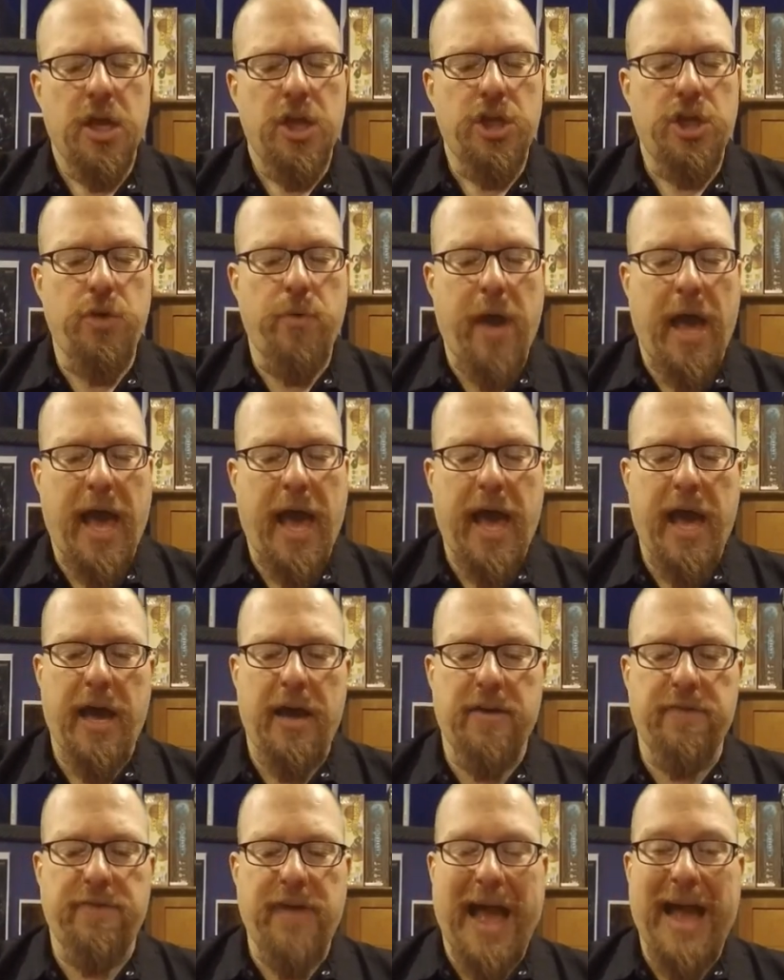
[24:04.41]
You
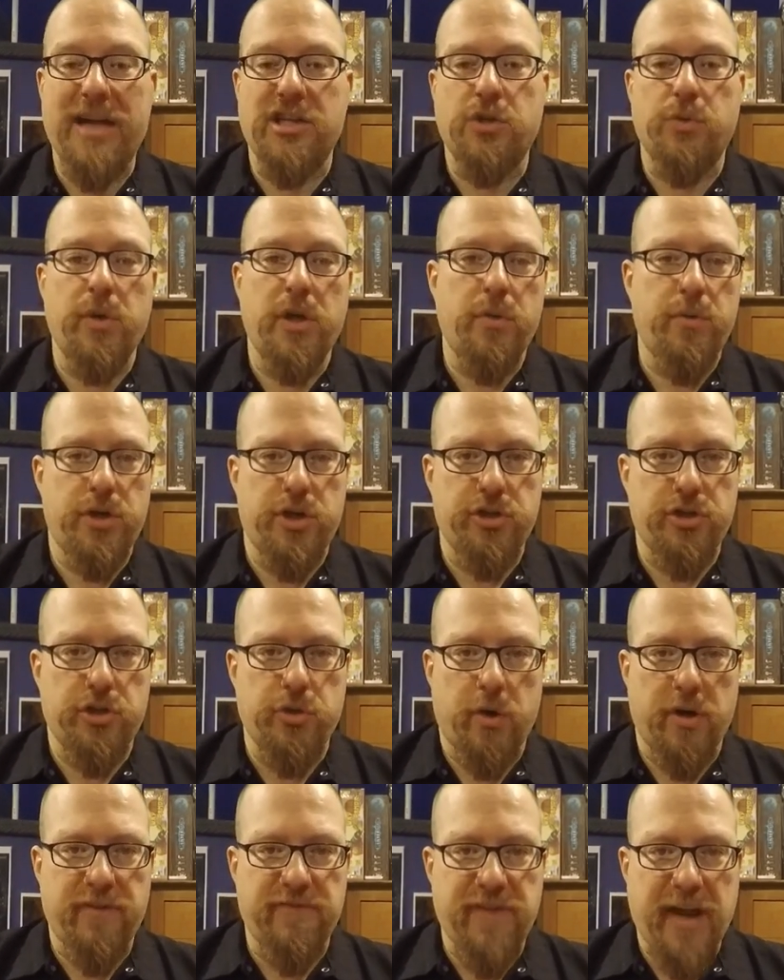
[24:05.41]
have X-wing, which is
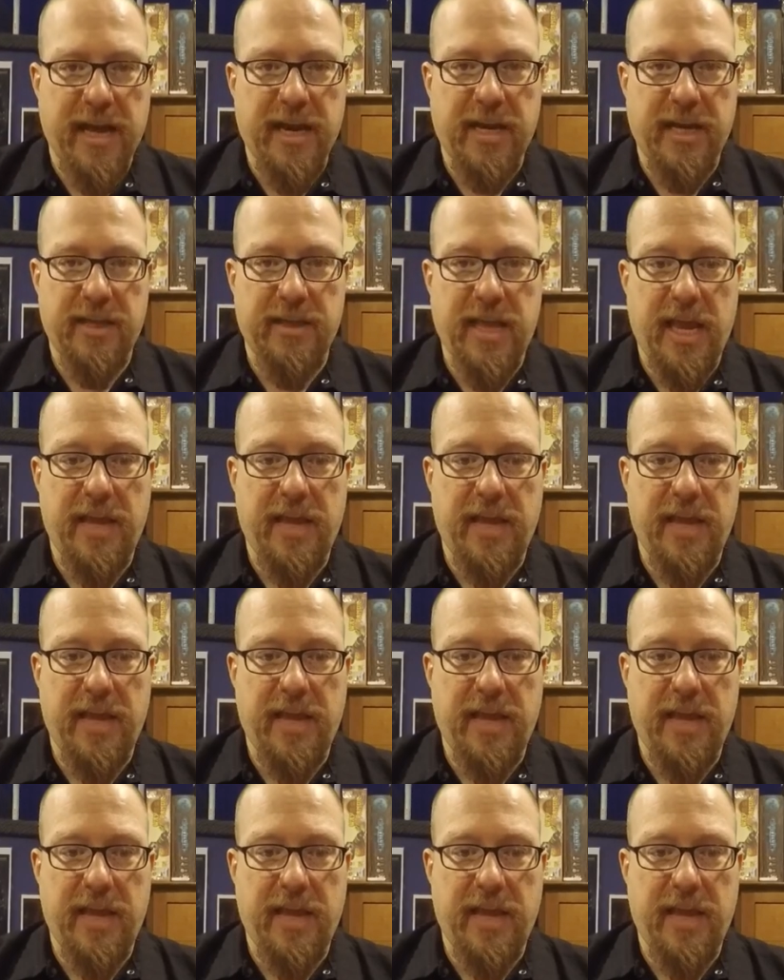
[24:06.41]
dogfighting in